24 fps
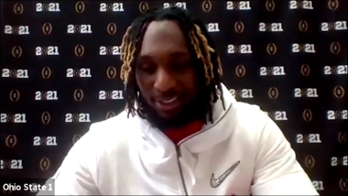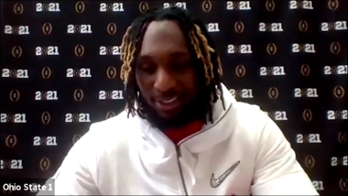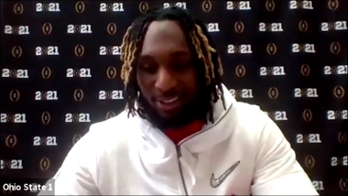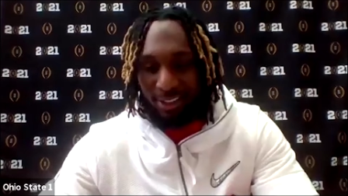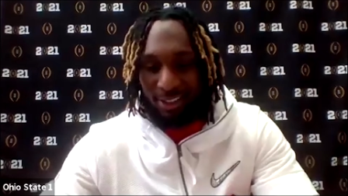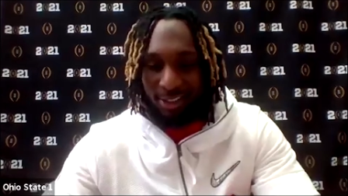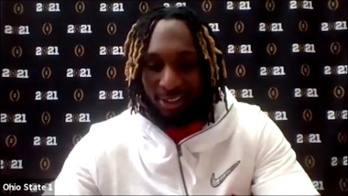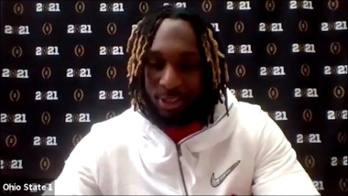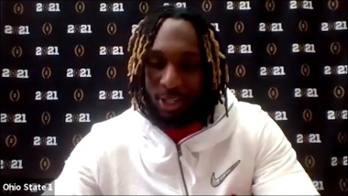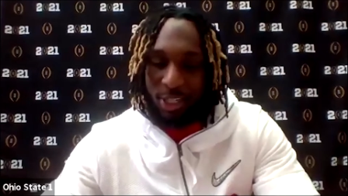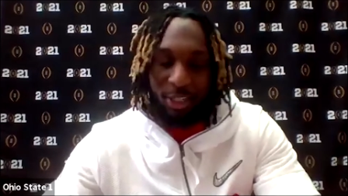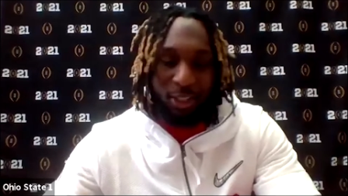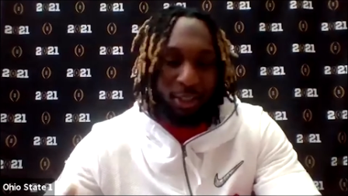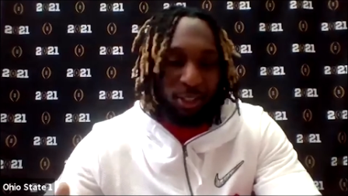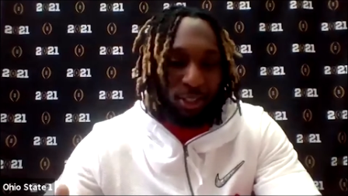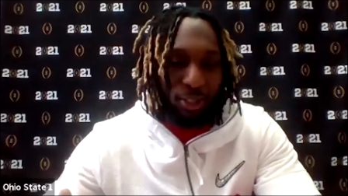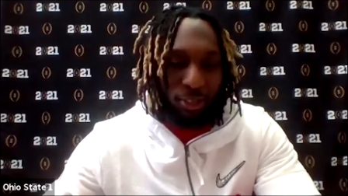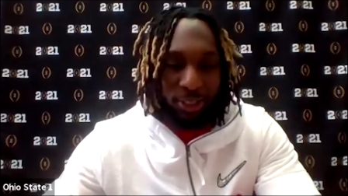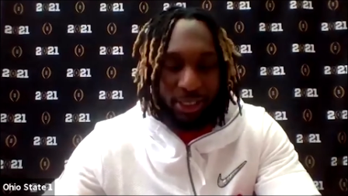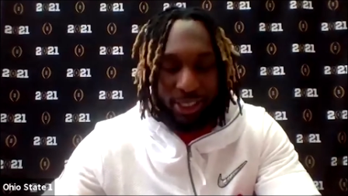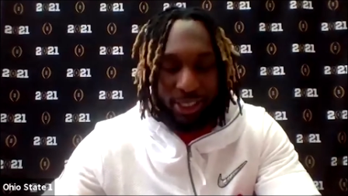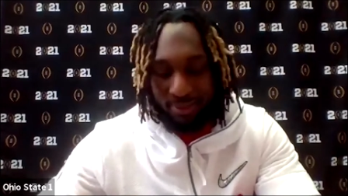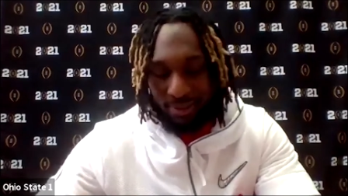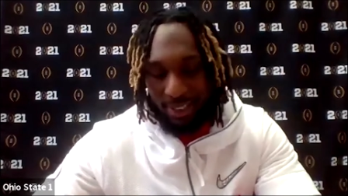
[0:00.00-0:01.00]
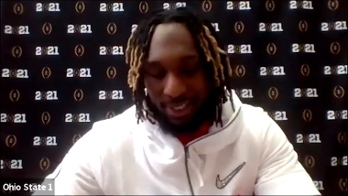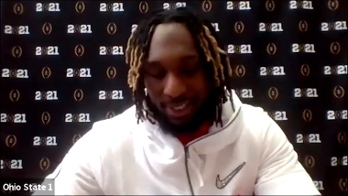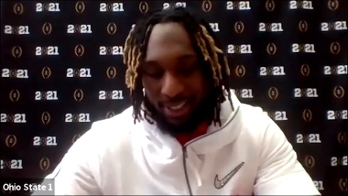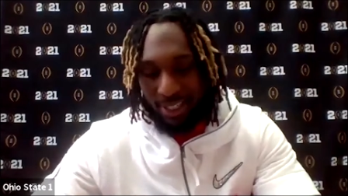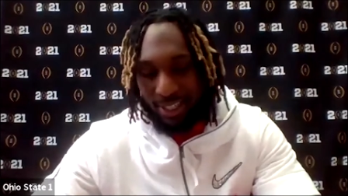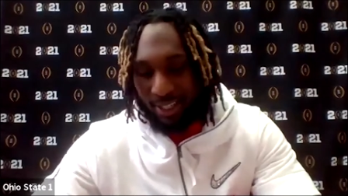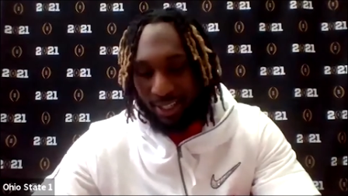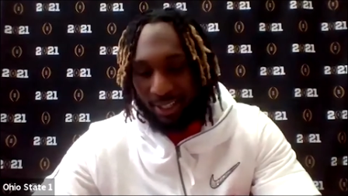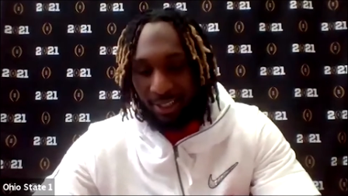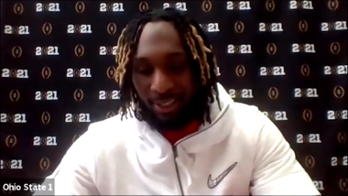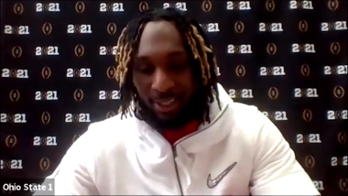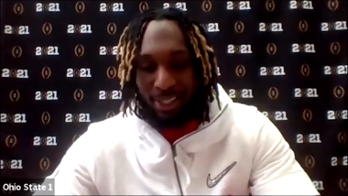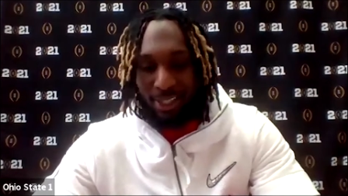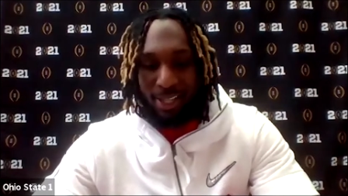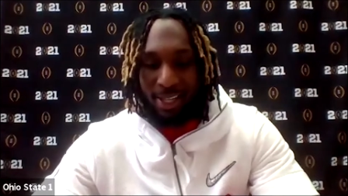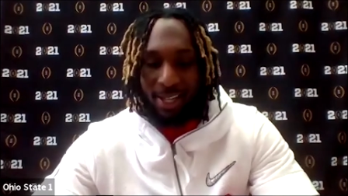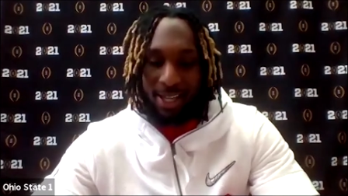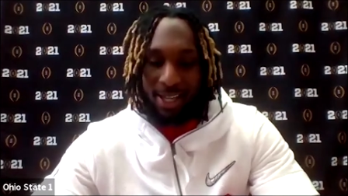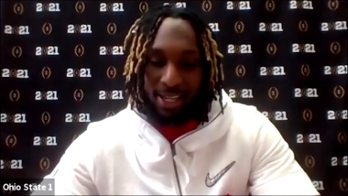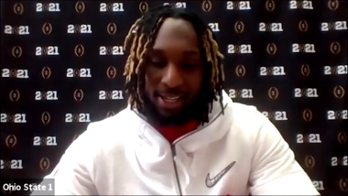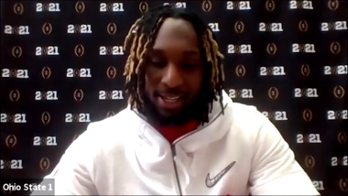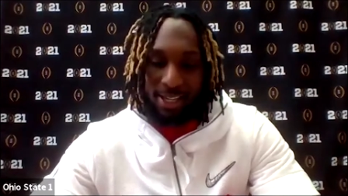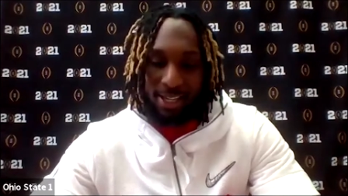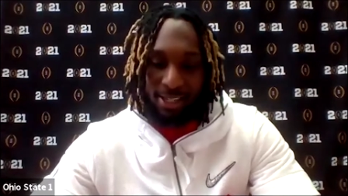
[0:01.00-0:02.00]
just trying to learn everything.
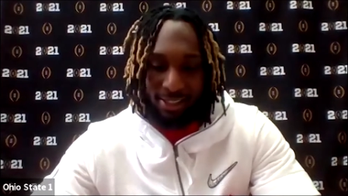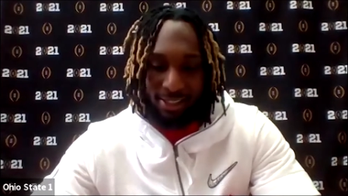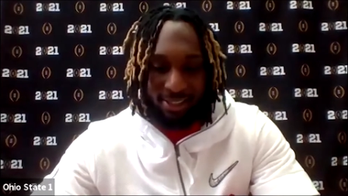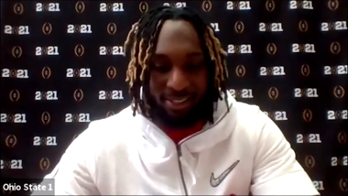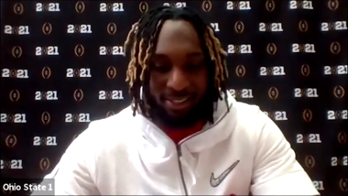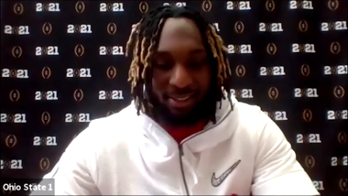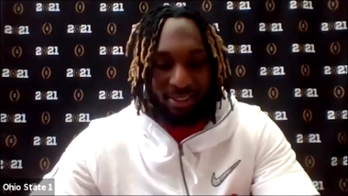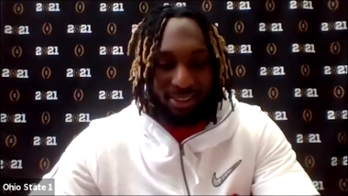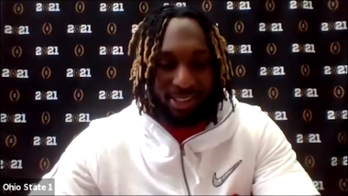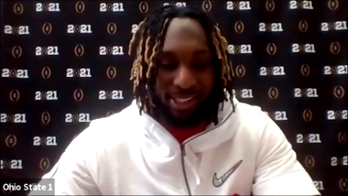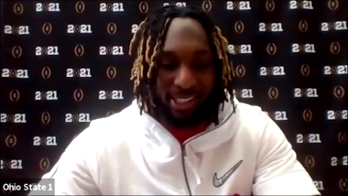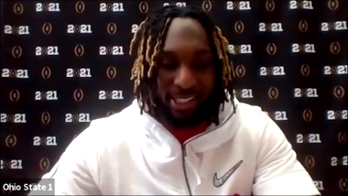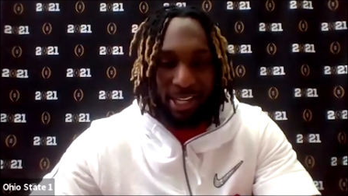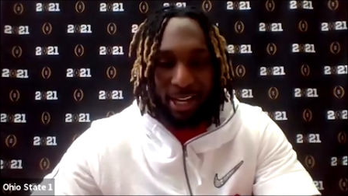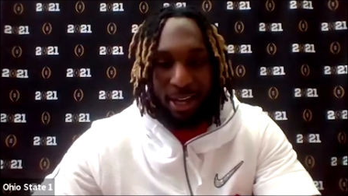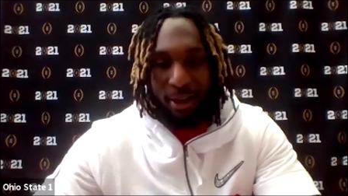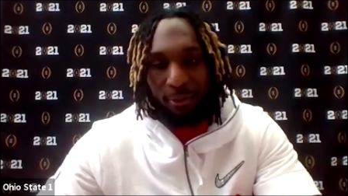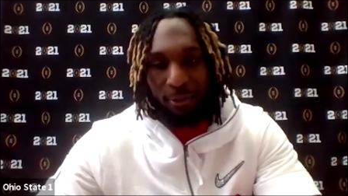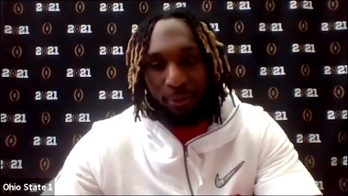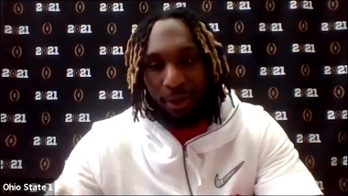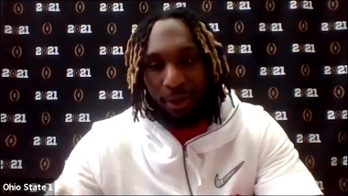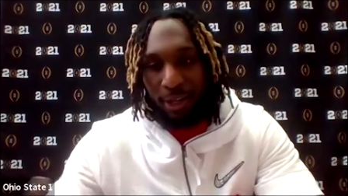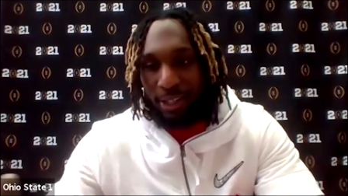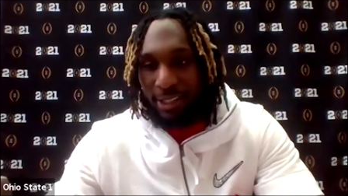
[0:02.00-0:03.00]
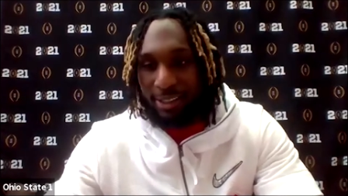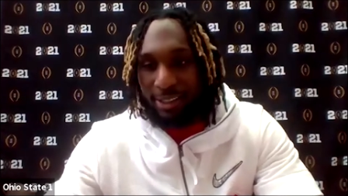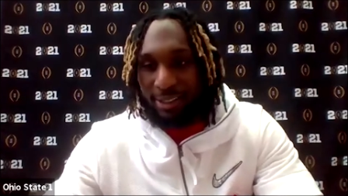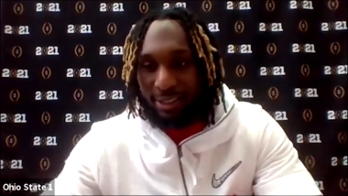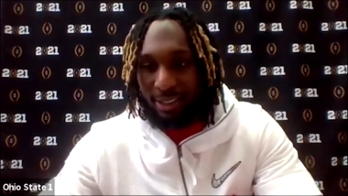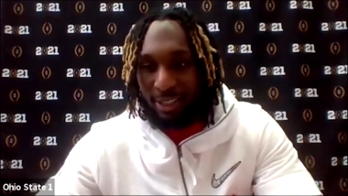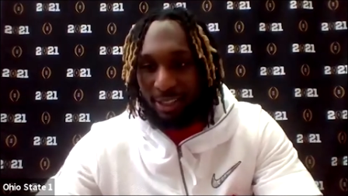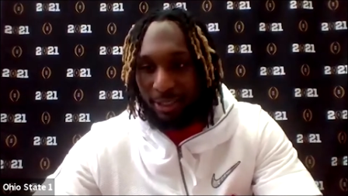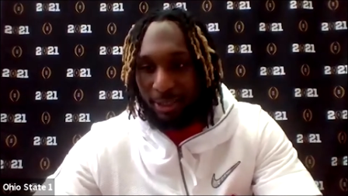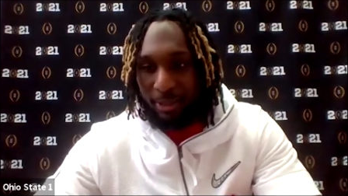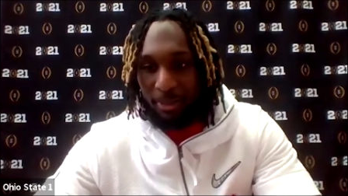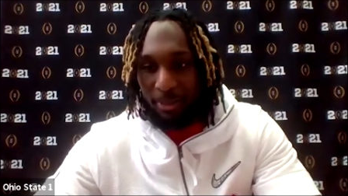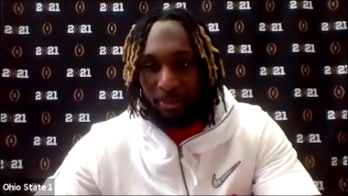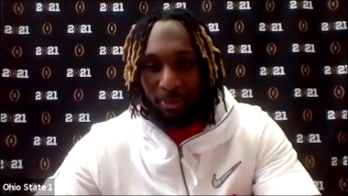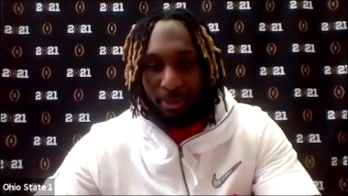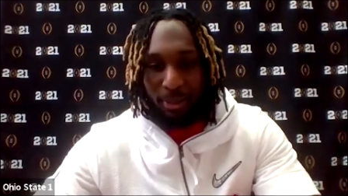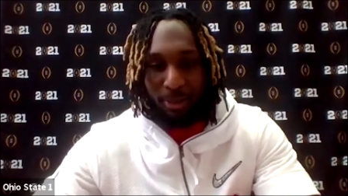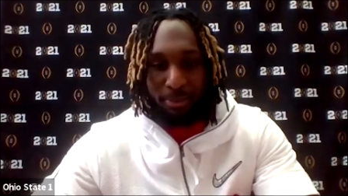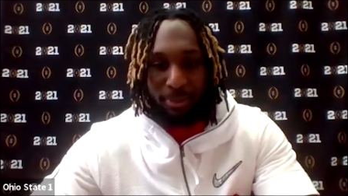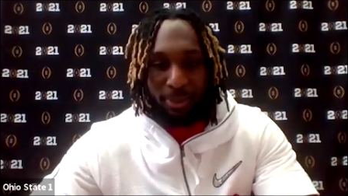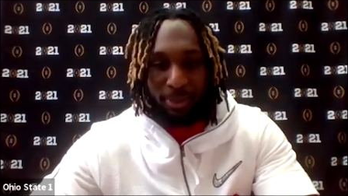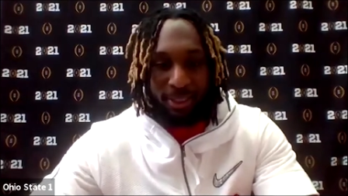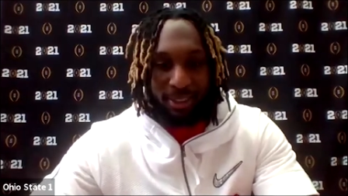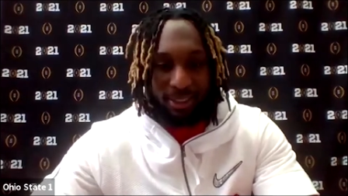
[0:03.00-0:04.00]
And just to see how far he's come,
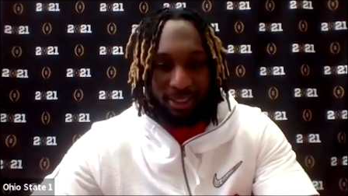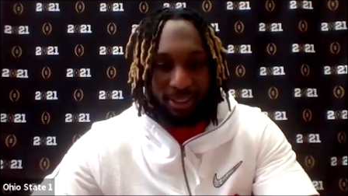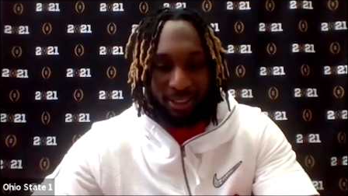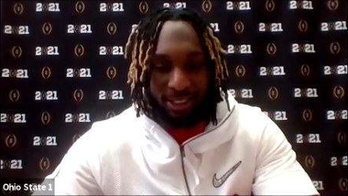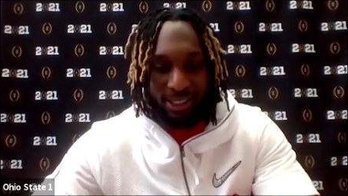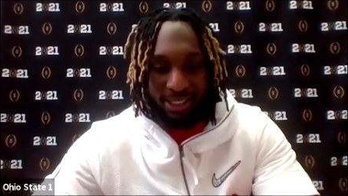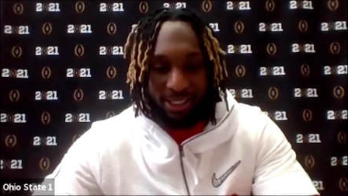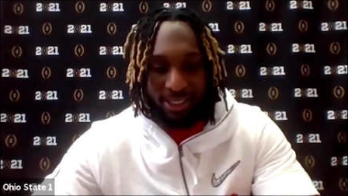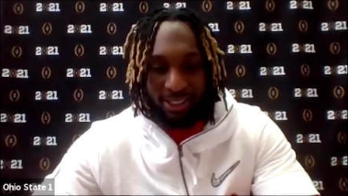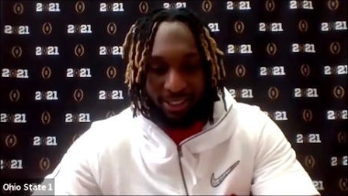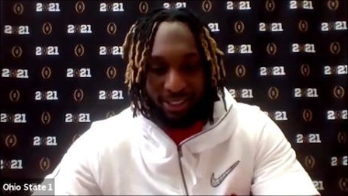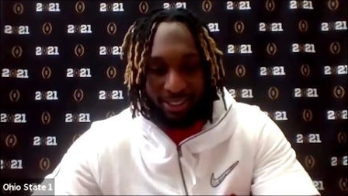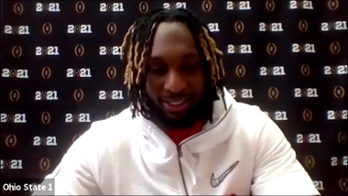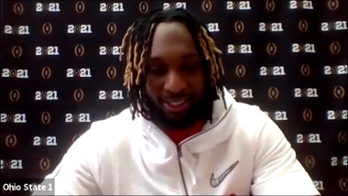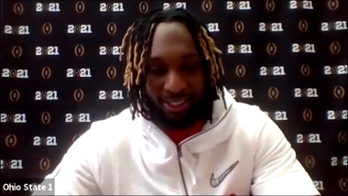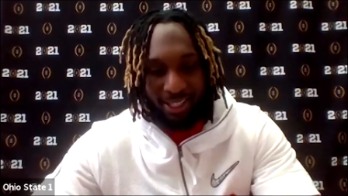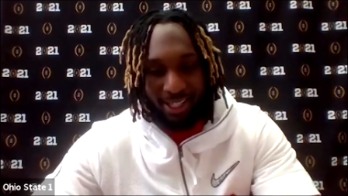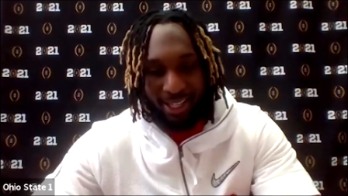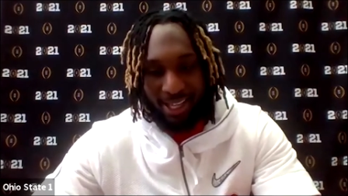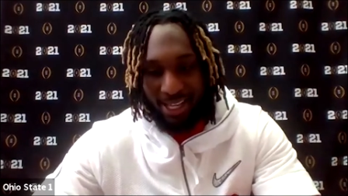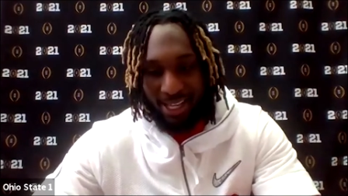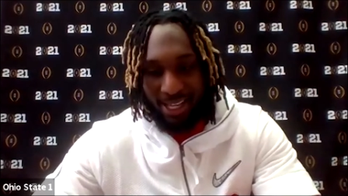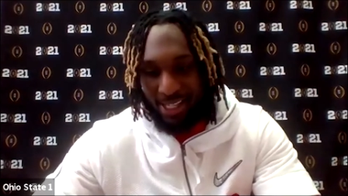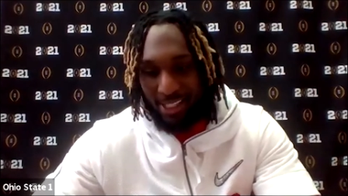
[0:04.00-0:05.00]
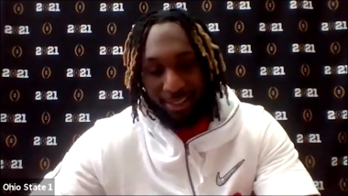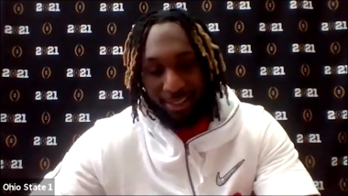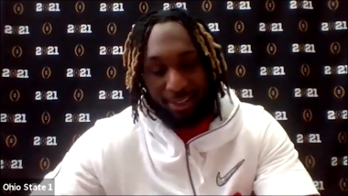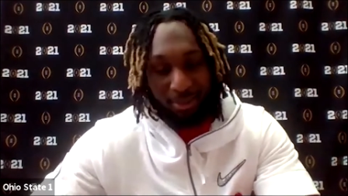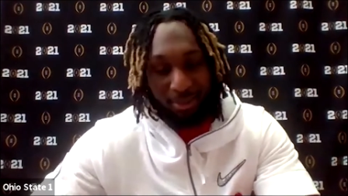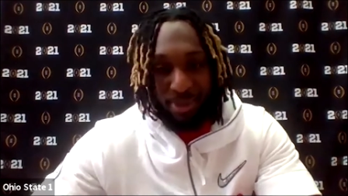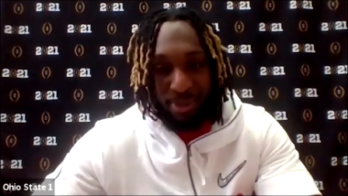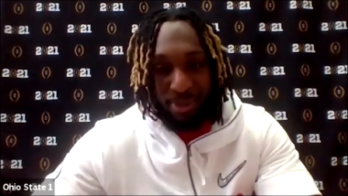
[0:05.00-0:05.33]
I mean, he just